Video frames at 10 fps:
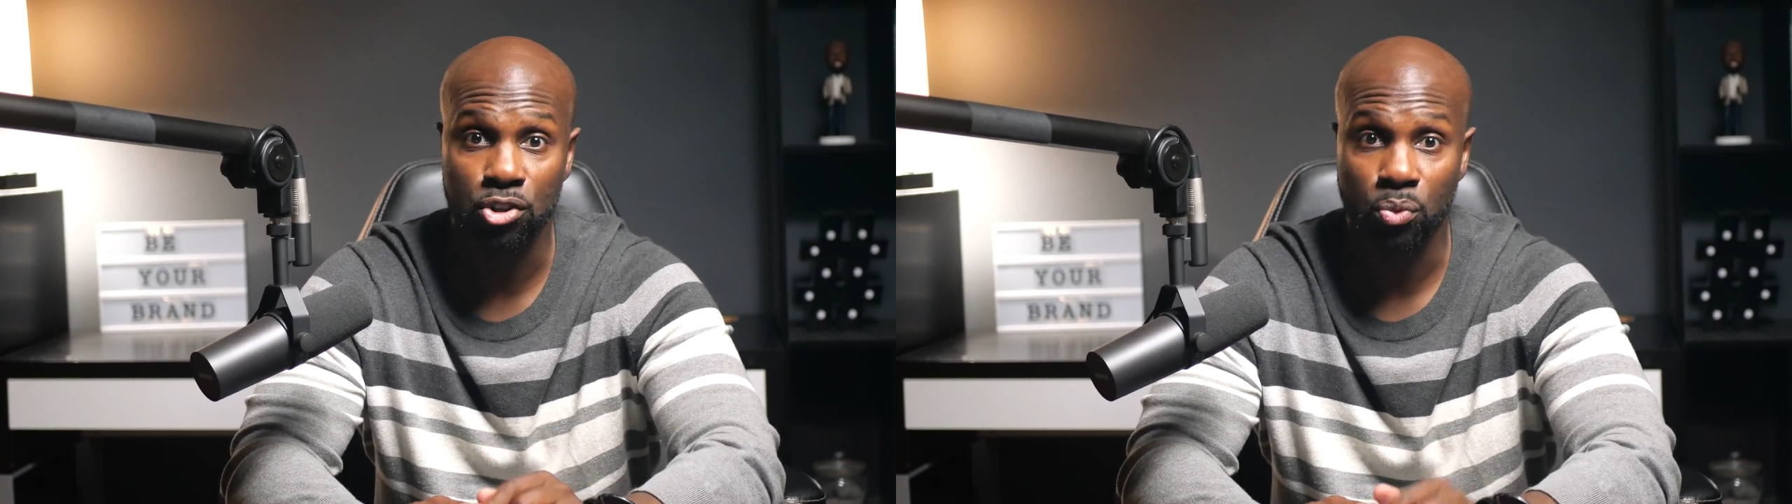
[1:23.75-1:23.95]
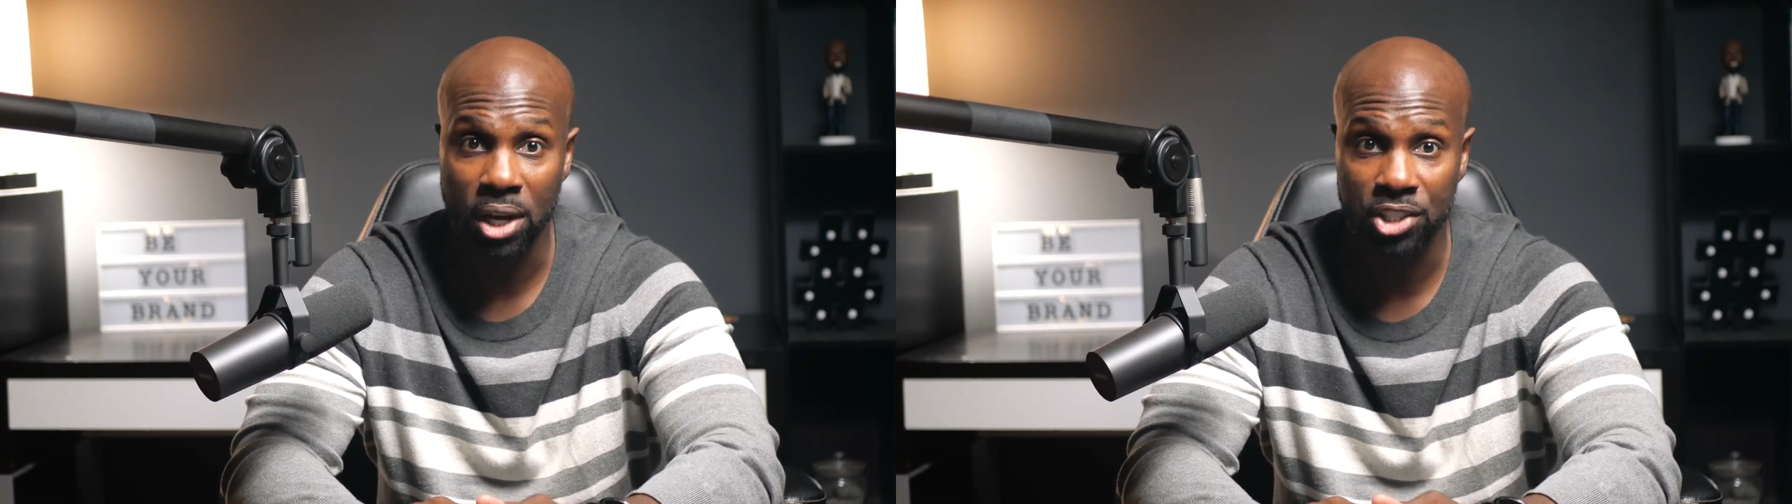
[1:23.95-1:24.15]

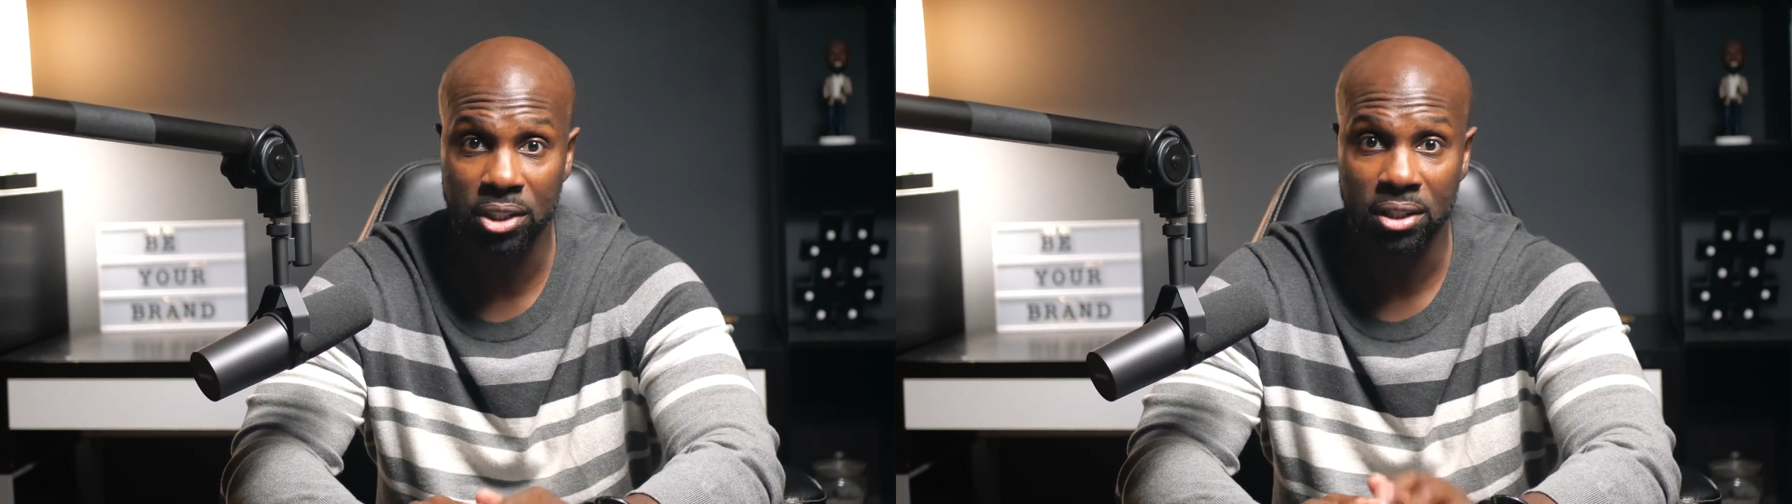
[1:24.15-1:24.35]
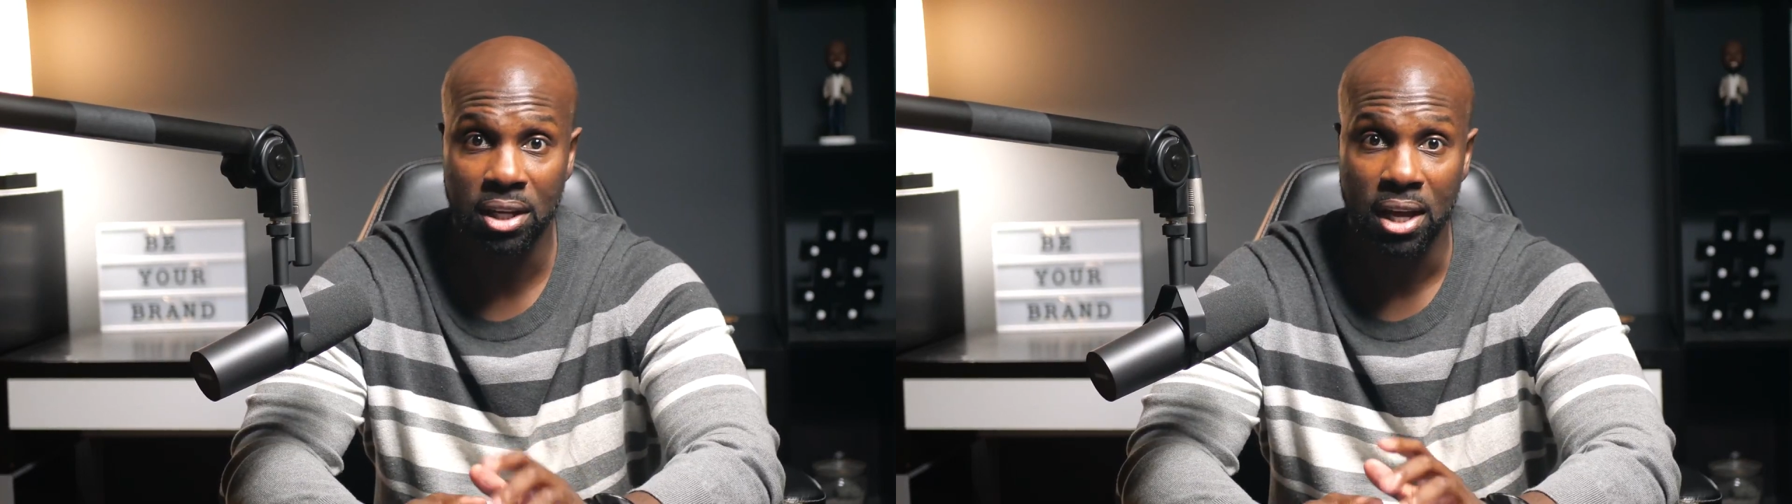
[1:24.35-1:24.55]

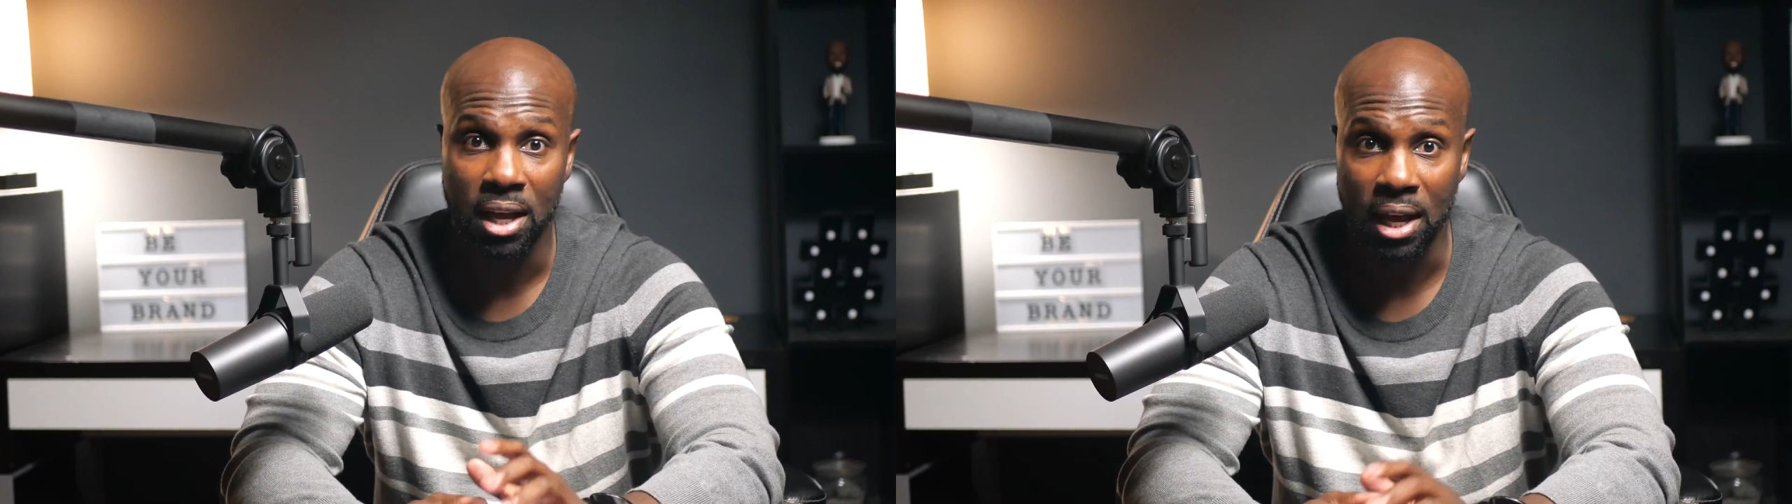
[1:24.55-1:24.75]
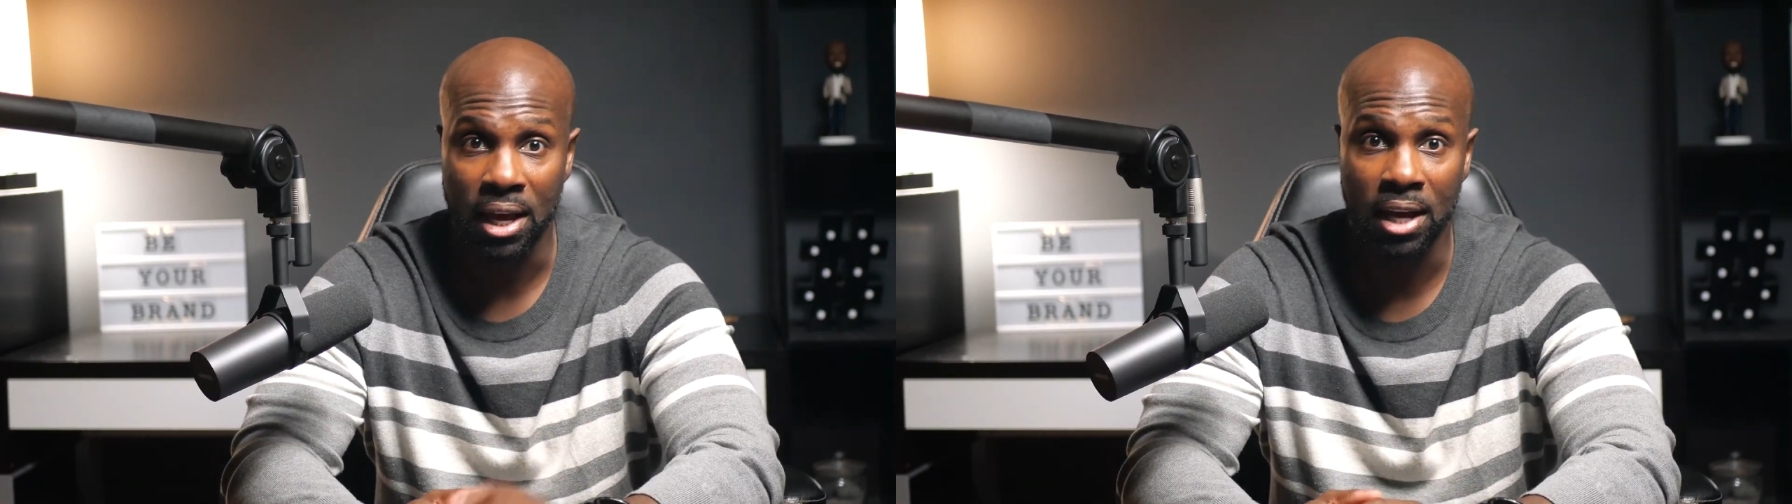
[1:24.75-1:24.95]
direction
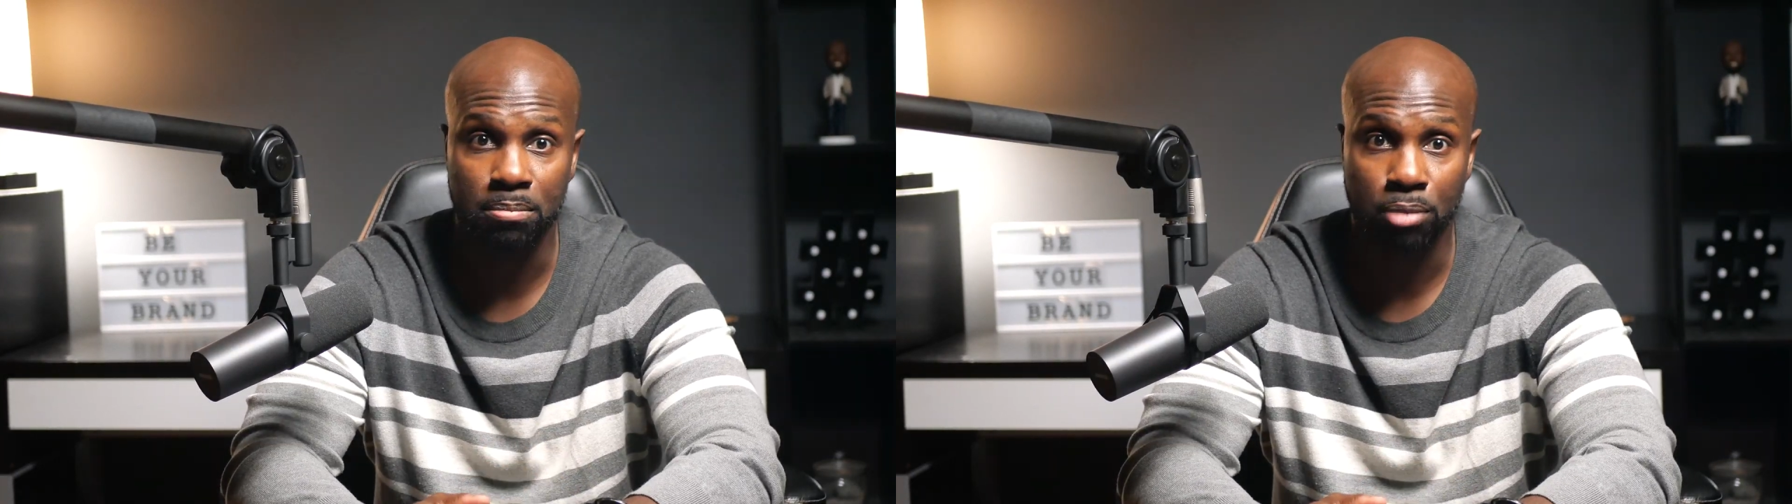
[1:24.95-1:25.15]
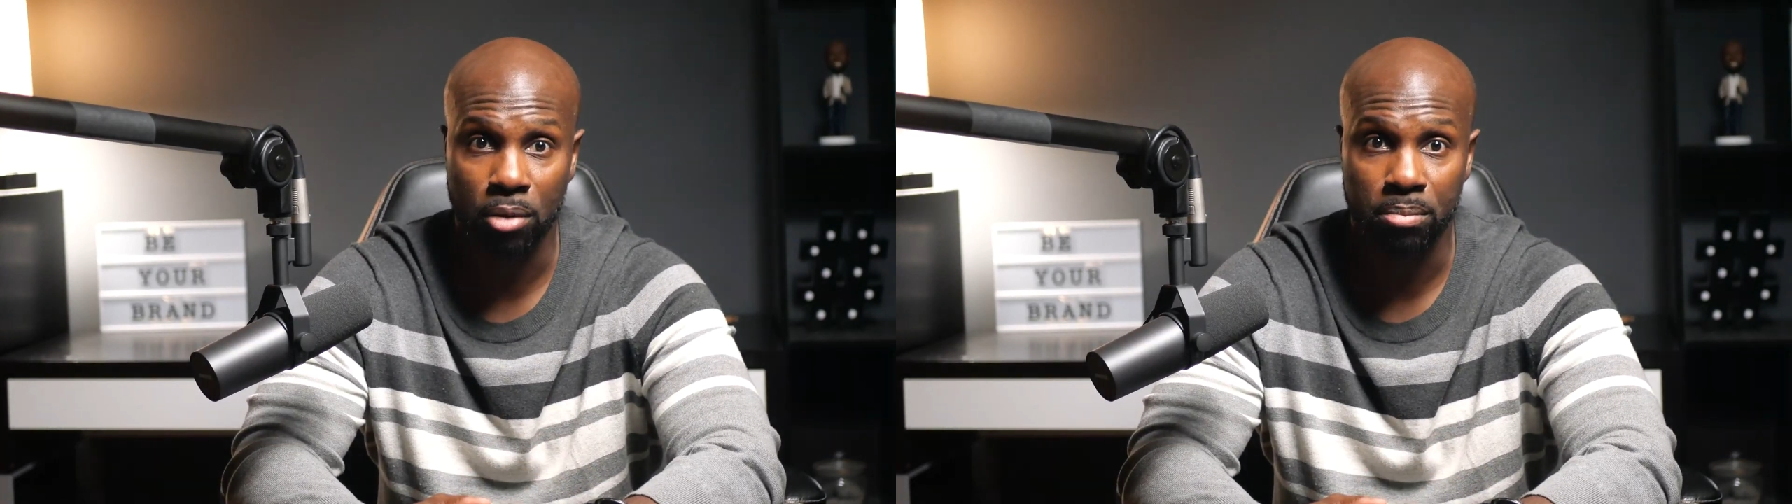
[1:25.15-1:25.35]

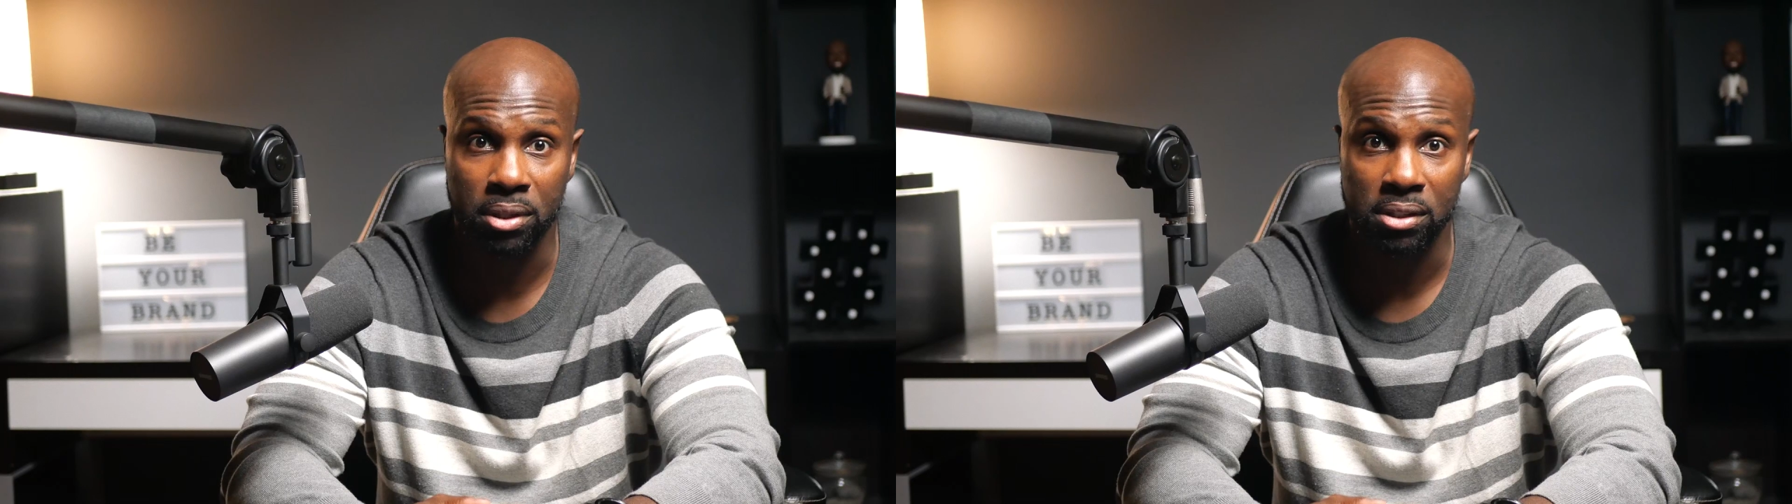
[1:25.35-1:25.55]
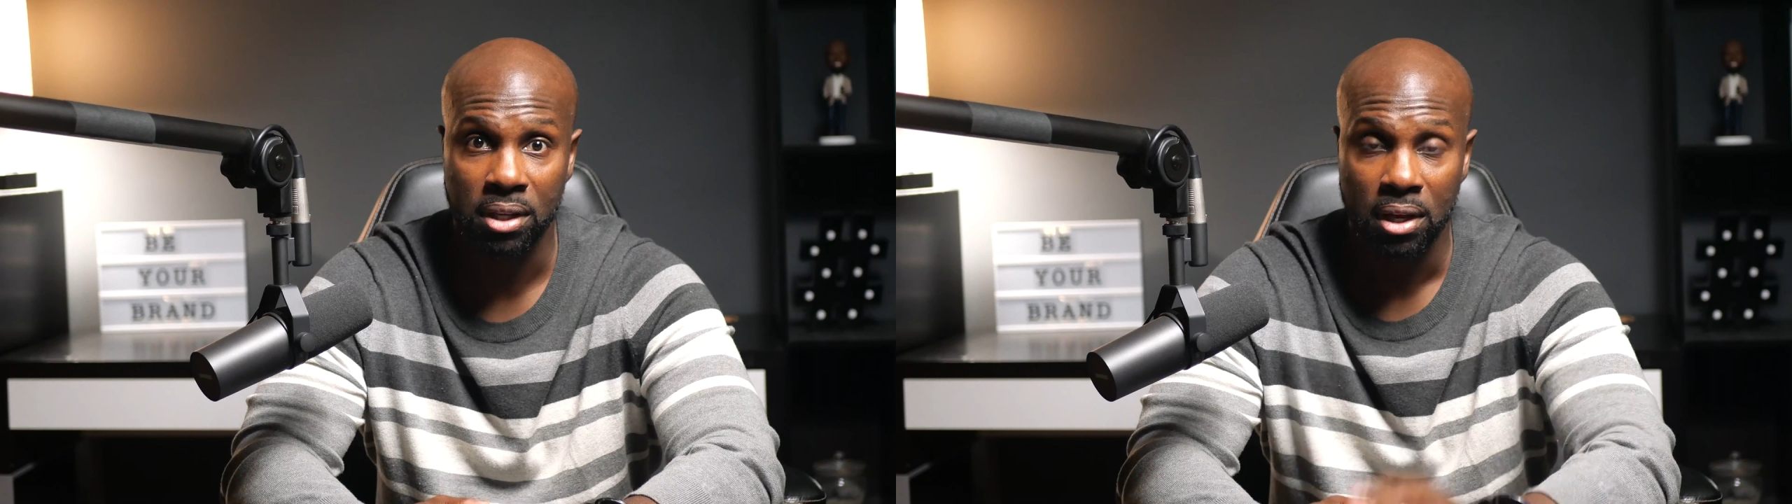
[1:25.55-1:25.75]
and
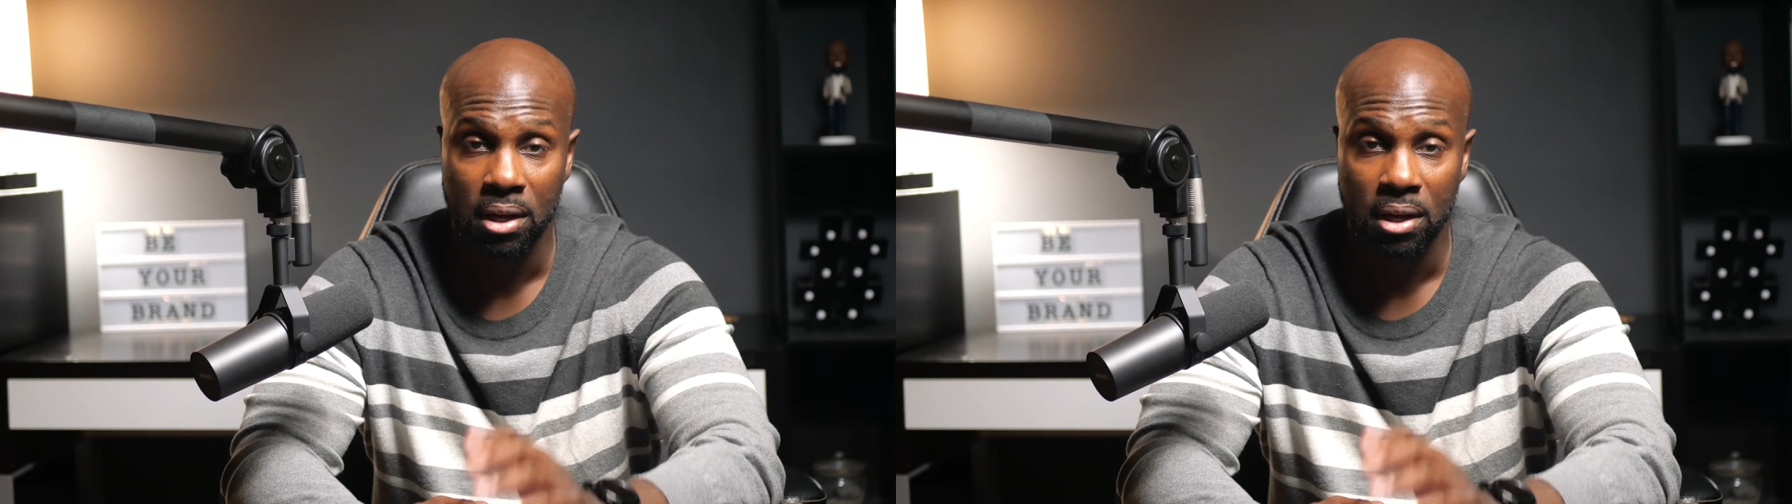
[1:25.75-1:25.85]
purpose.